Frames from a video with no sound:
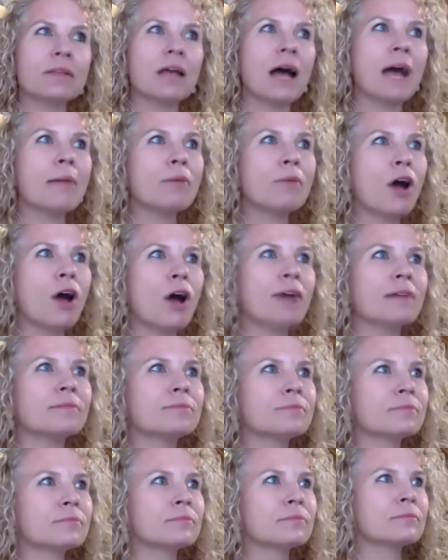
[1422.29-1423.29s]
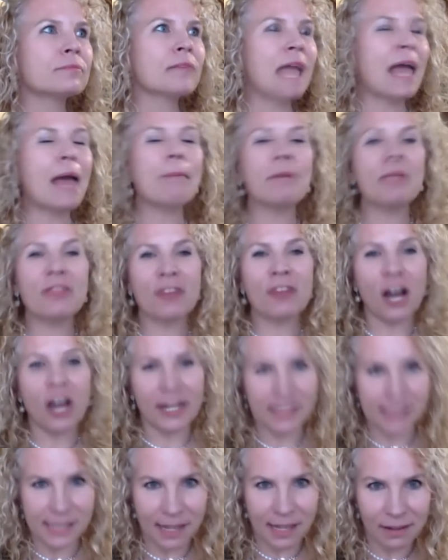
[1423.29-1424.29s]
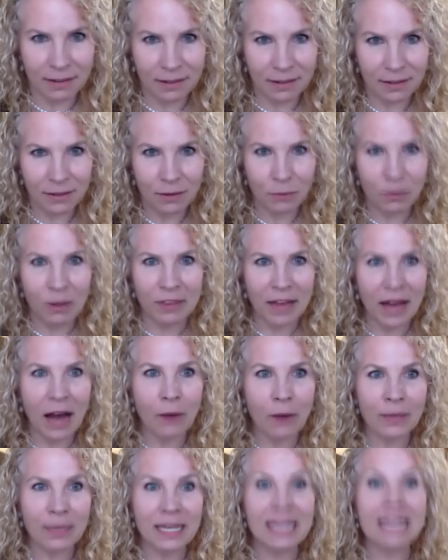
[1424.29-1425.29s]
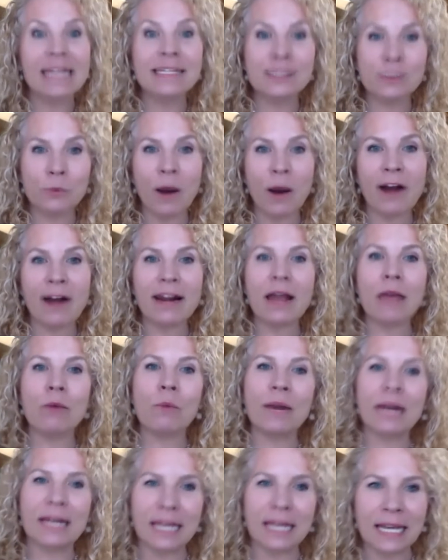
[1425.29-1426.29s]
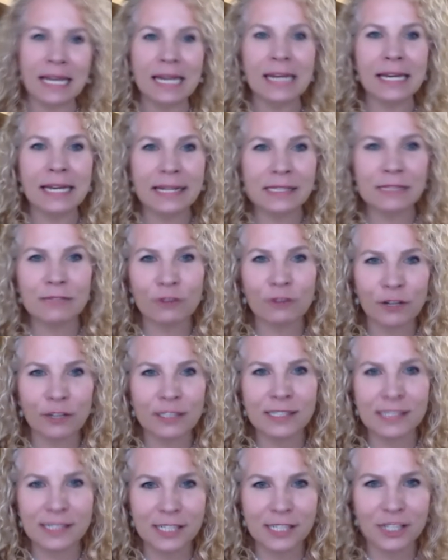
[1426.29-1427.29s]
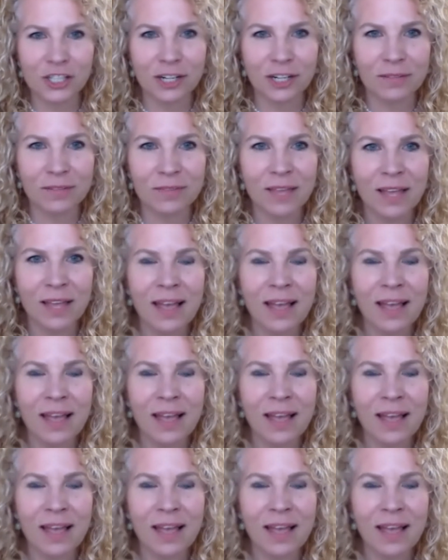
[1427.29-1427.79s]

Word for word: I'm not empathizing with how he's wired and what he needs for a decision.